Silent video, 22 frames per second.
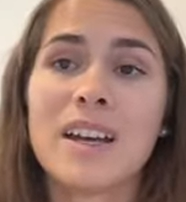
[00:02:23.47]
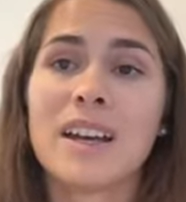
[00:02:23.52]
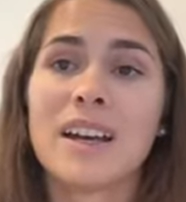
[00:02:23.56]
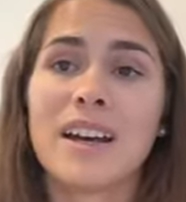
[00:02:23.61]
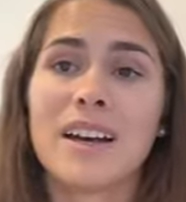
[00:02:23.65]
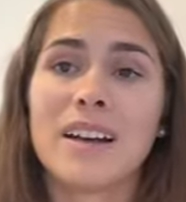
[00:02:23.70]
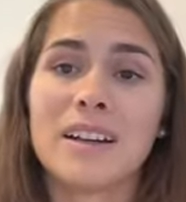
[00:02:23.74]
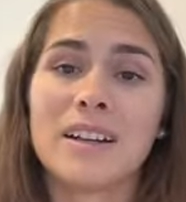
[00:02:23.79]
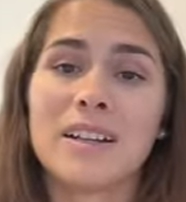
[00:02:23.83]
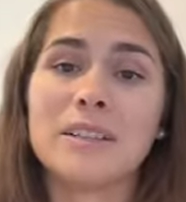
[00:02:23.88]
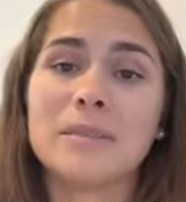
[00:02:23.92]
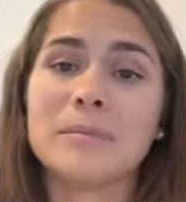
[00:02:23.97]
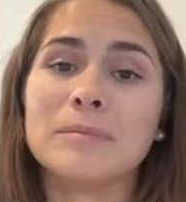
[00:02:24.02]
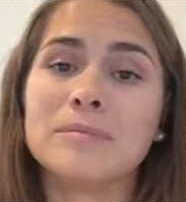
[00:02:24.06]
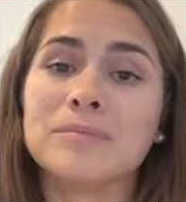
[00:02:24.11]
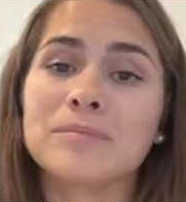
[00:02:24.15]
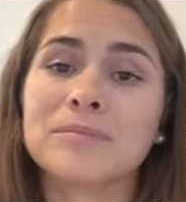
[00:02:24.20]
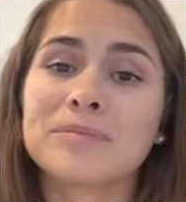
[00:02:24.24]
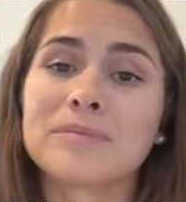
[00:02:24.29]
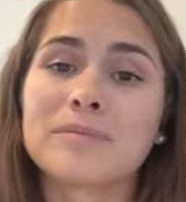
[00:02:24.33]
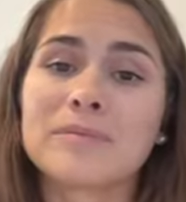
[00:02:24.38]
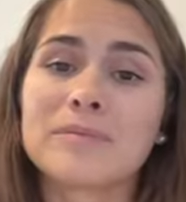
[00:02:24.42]
Um,
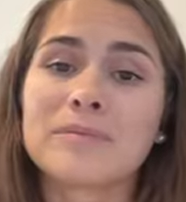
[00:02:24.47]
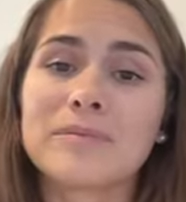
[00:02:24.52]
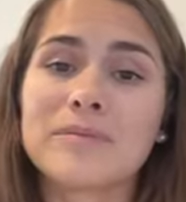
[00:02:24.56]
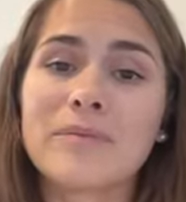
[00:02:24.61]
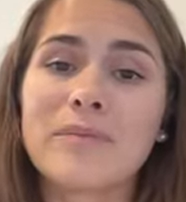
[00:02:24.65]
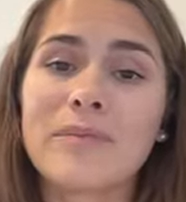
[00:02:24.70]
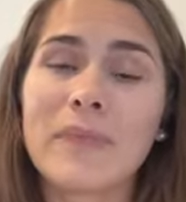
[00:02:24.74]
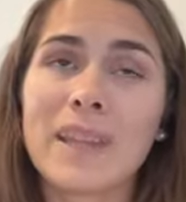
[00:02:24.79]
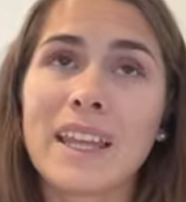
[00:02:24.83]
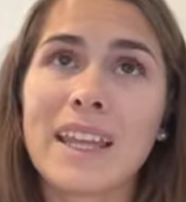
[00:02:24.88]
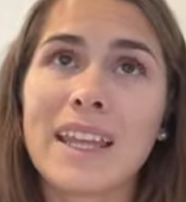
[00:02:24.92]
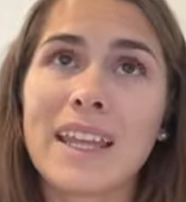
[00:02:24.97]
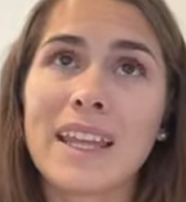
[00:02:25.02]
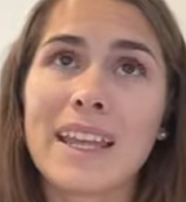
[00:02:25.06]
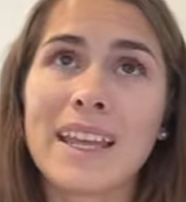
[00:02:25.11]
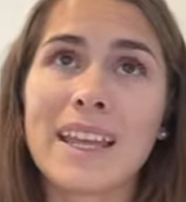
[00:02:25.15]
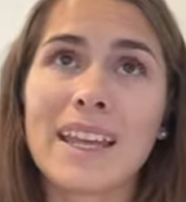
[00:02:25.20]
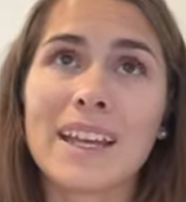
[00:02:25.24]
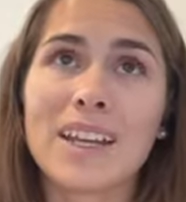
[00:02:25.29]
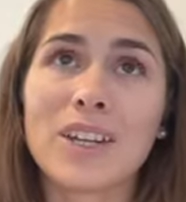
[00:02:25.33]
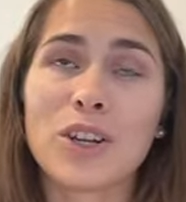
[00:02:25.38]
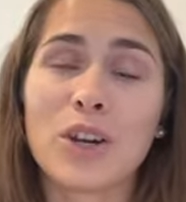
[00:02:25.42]

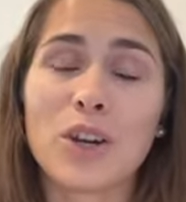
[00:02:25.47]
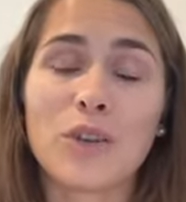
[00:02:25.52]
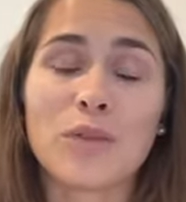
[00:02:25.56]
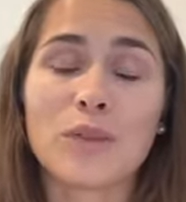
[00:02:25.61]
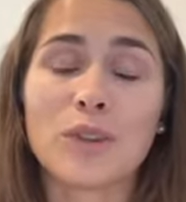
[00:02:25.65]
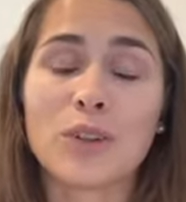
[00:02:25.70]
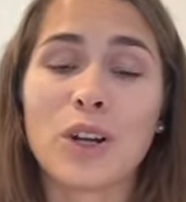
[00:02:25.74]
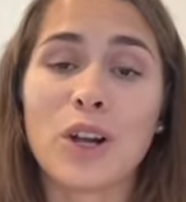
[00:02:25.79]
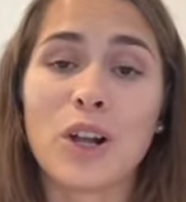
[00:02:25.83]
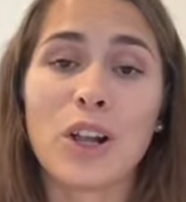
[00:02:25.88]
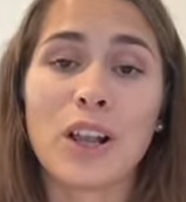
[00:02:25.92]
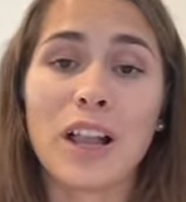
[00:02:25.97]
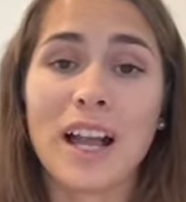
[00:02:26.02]
and overall,